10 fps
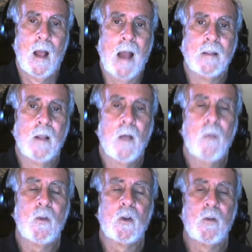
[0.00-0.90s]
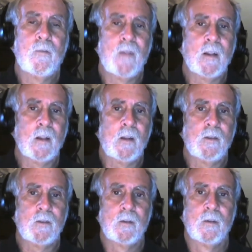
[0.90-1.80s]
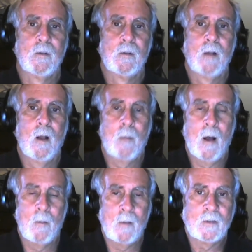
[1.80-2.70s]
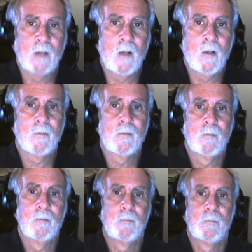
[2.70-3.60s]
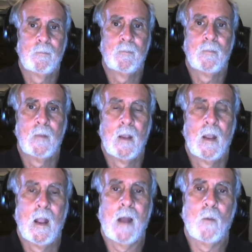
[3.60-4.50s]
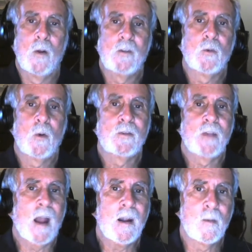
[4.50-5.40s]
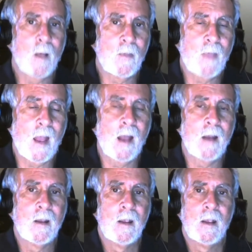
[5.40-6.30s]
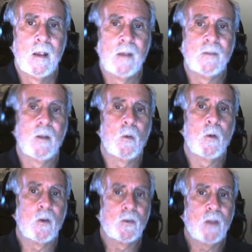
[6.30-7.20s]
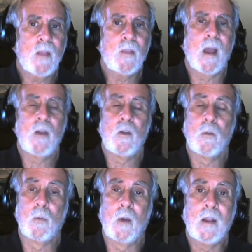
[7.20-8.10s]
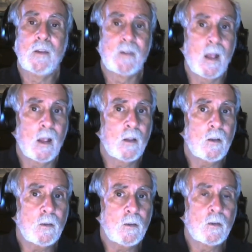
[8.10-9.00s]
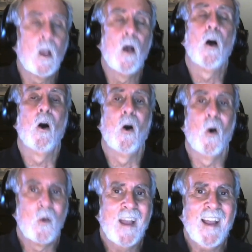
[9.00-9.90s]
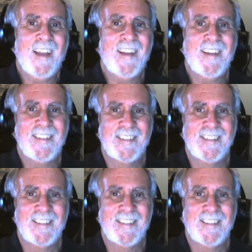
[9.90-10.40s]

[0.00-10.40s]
I love the good feelings about myself. And what's so exciting about that is that when you say that, your brain says, okay.